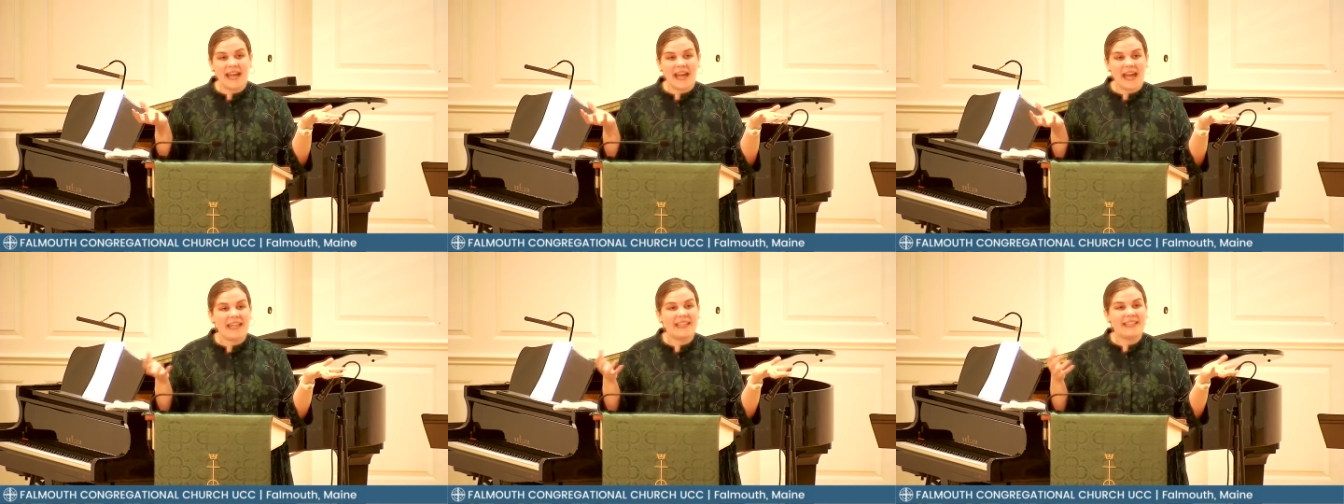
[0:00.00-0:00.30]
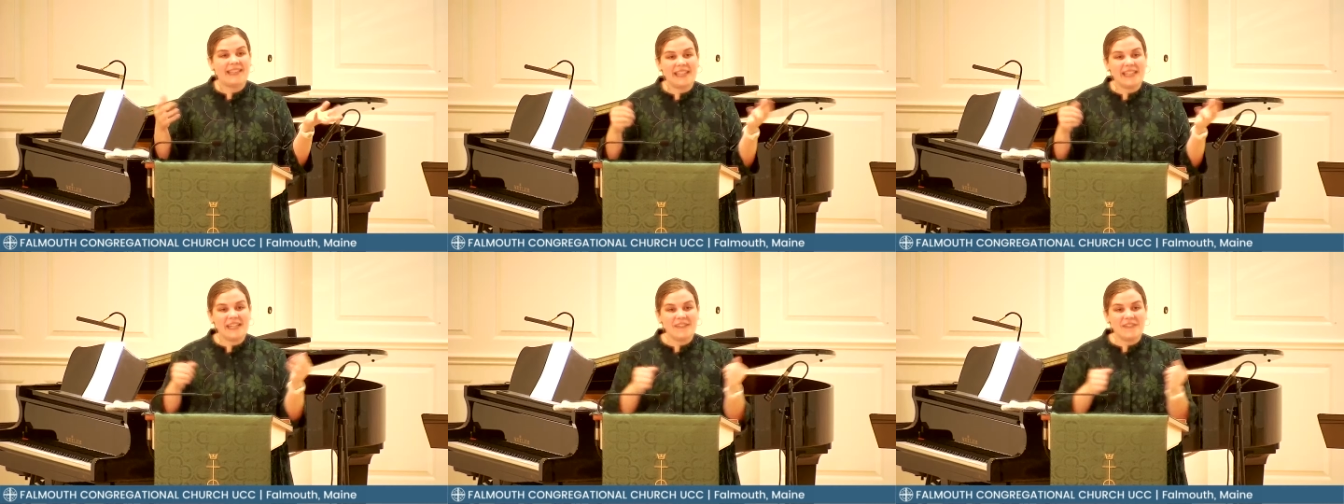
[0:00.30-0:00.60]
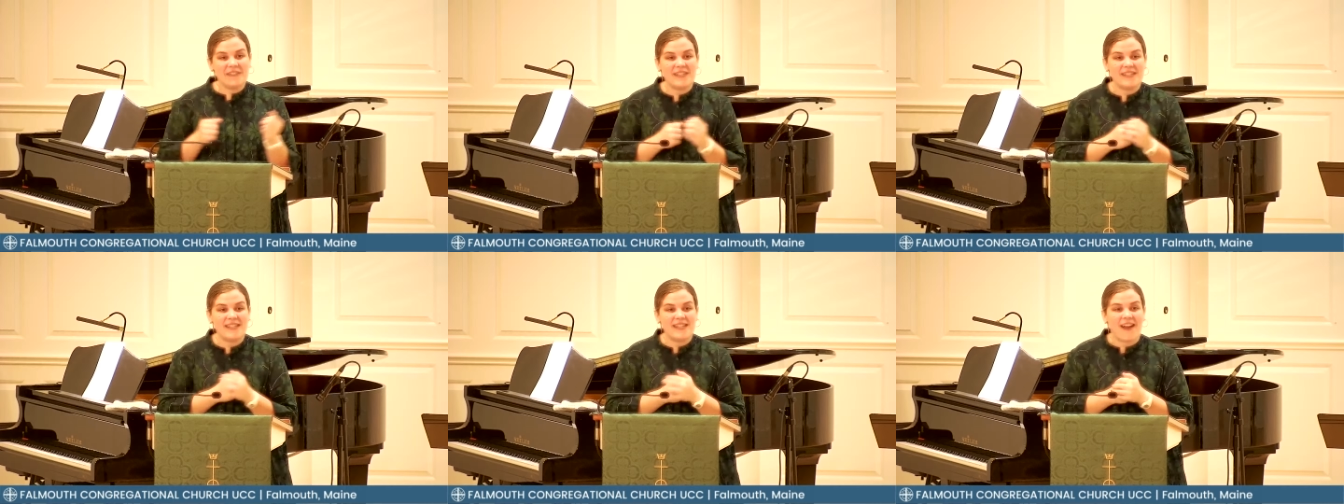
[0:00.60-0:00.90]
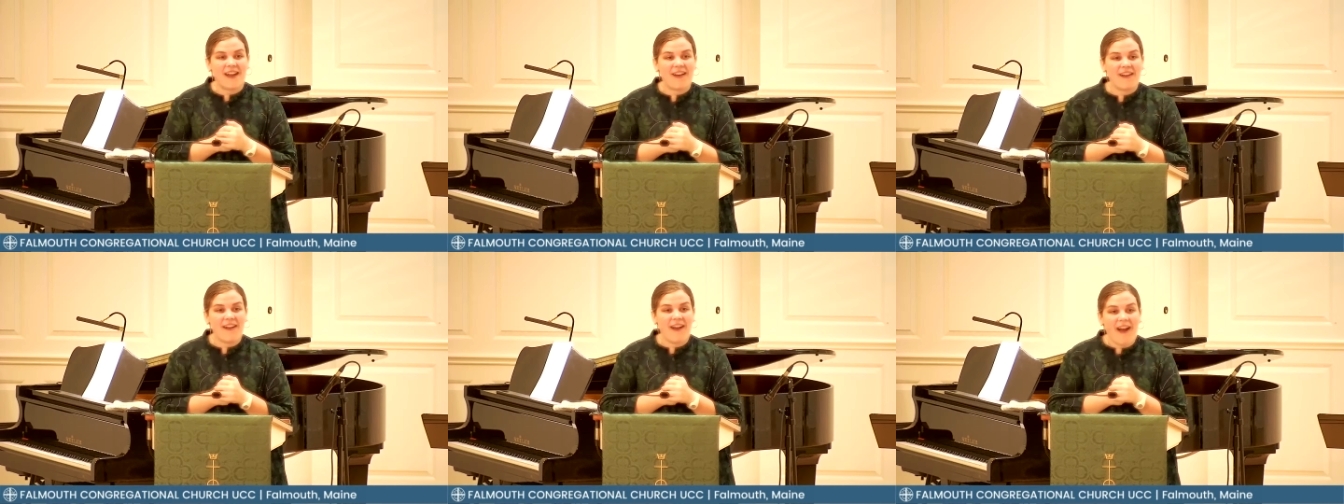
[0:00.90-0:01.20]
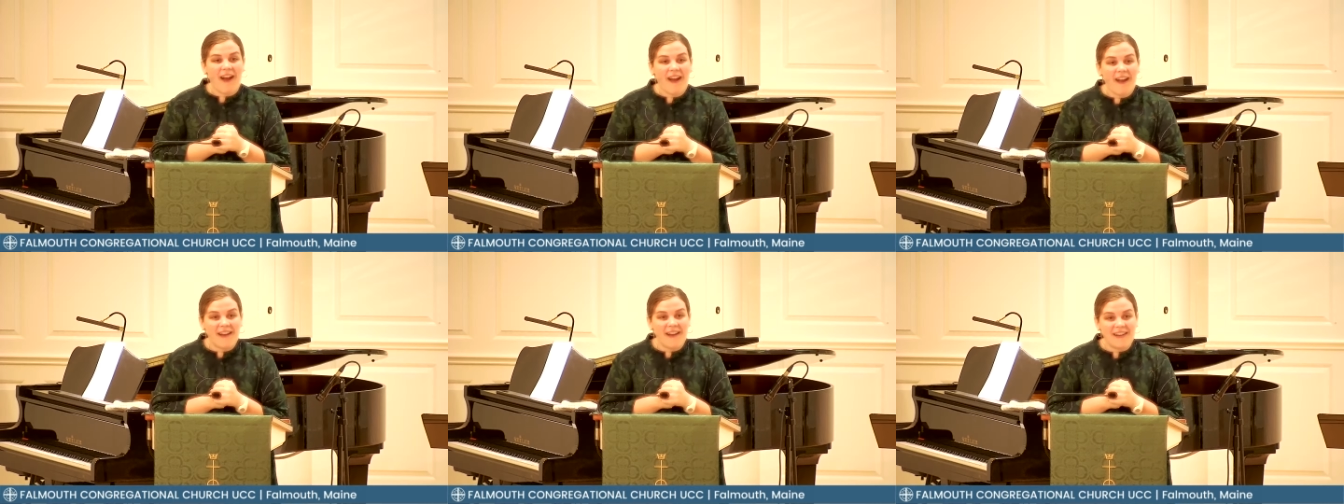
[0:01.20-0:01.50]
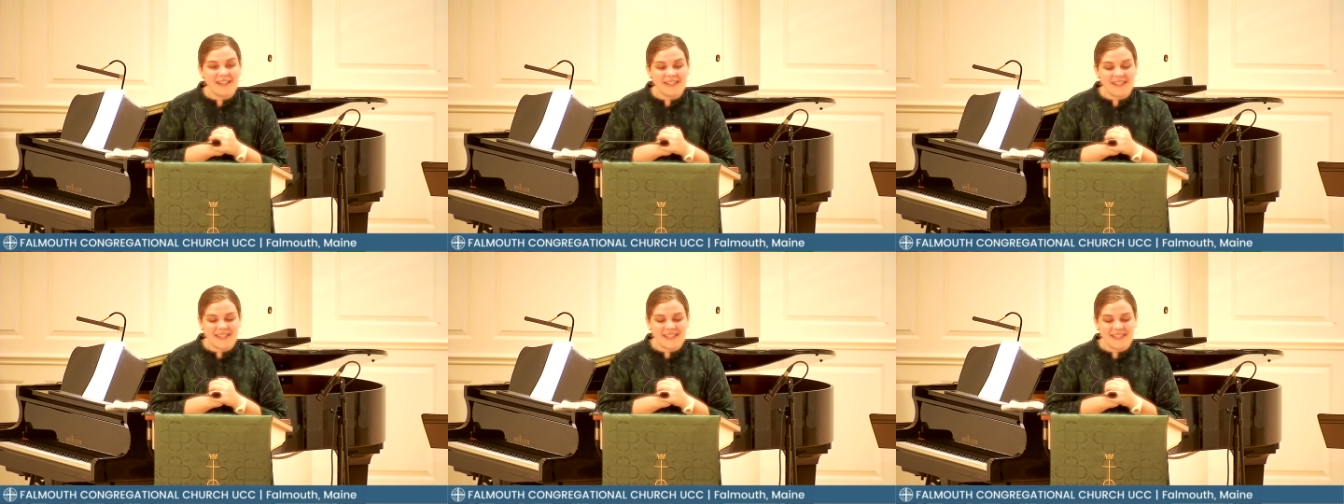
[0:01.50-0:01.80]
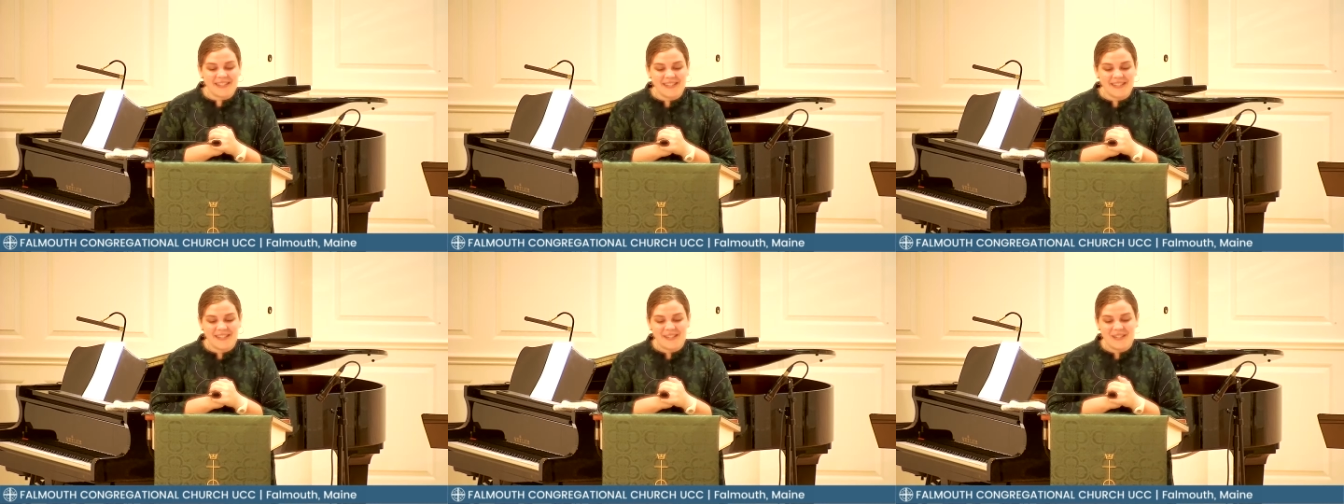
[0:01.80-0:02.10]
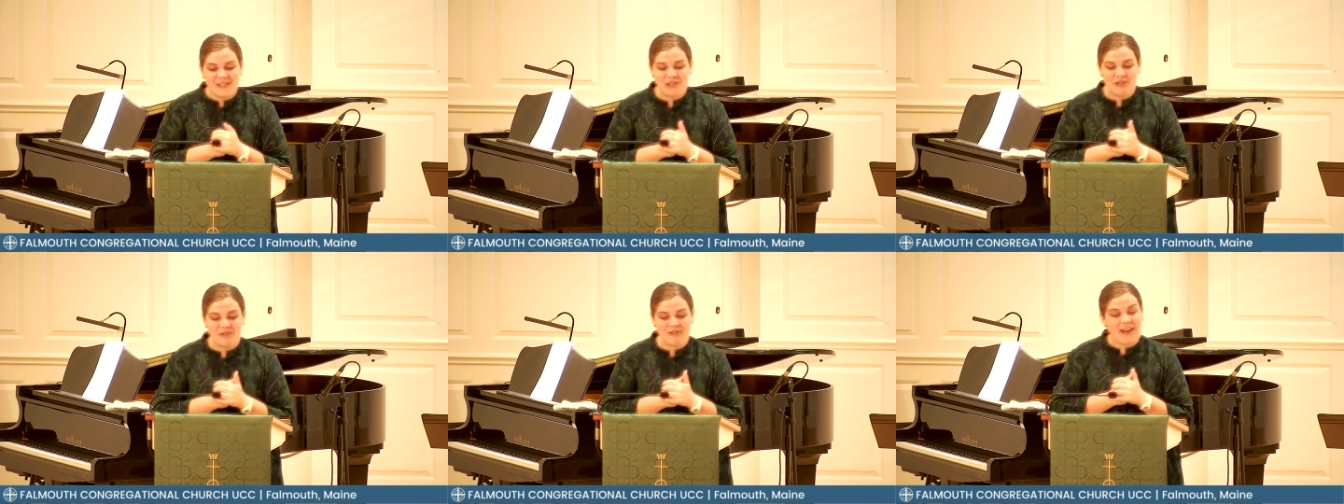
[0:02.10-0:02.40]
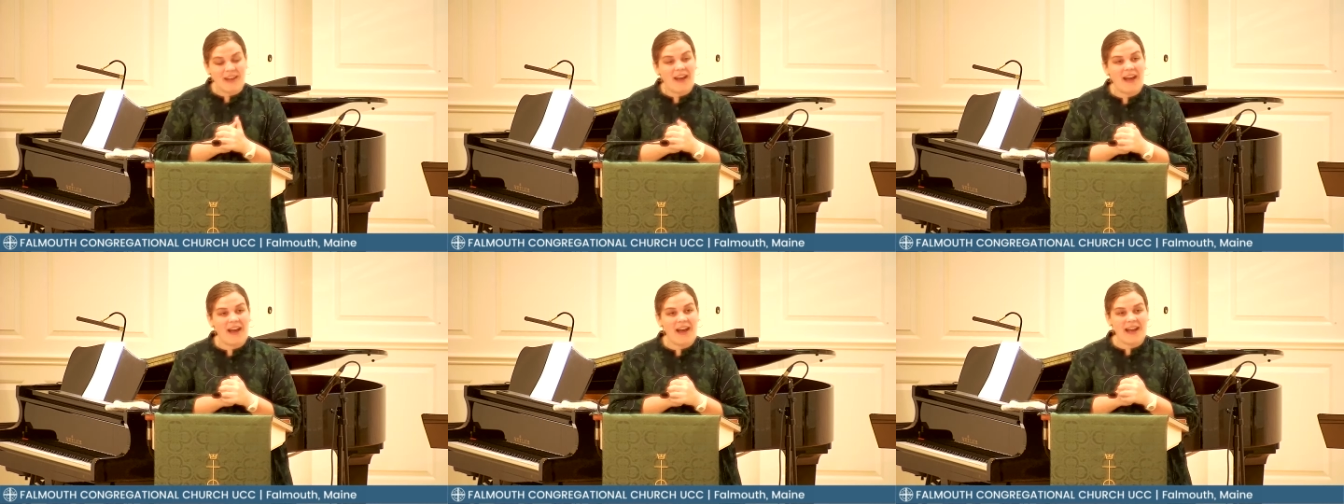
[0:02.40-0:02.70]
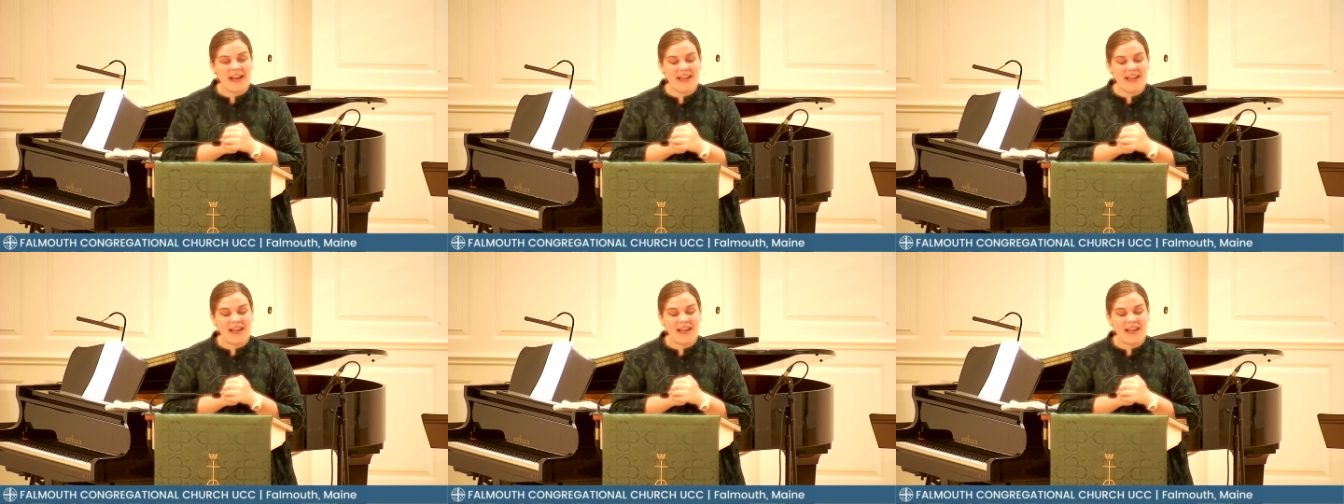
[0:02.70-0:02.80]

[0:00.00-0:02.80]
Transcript: and lifts our hearts to God.